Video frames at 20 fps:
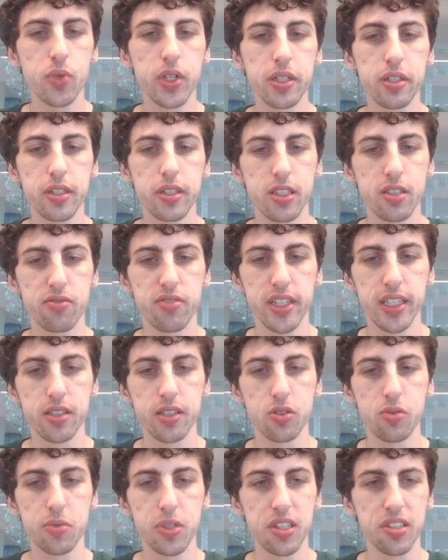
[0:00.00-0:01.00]
way you're going to find
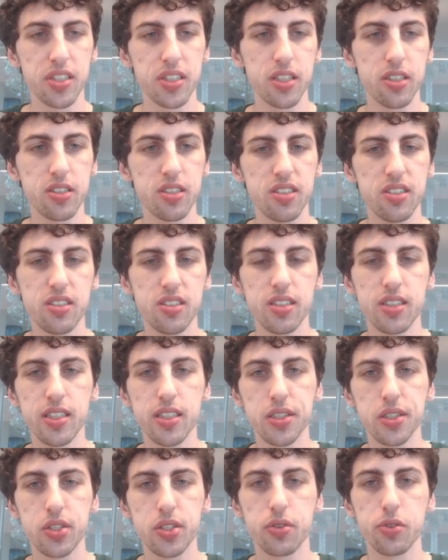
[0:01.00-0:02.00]
Lumina Ascensions
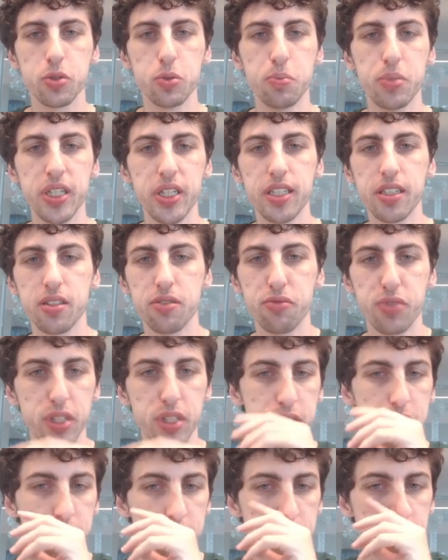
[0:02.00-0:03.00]
is through Beacon of
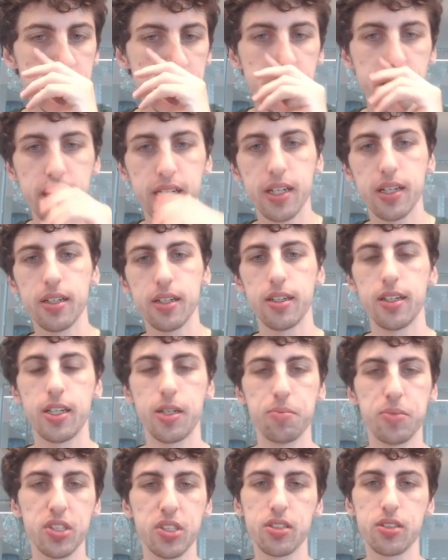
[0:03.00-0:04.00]
Victory.
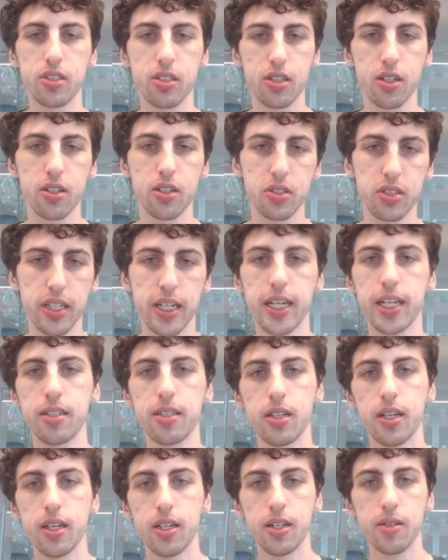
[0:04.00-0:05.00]
This is a card
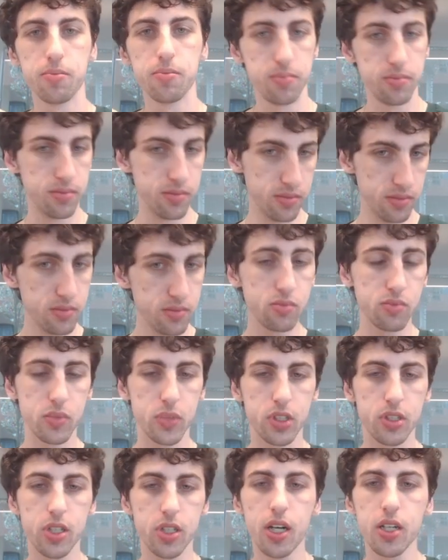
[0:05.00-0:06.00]
that
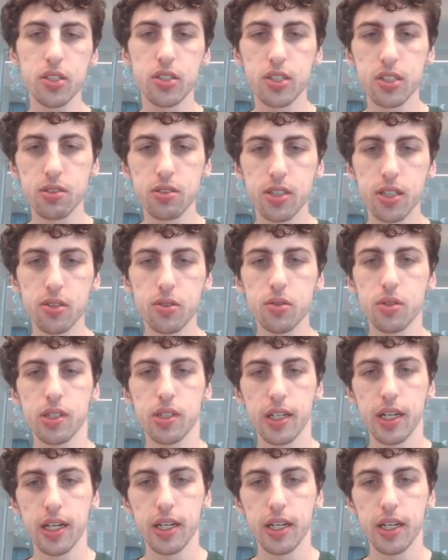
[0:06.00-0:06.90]
costs 0.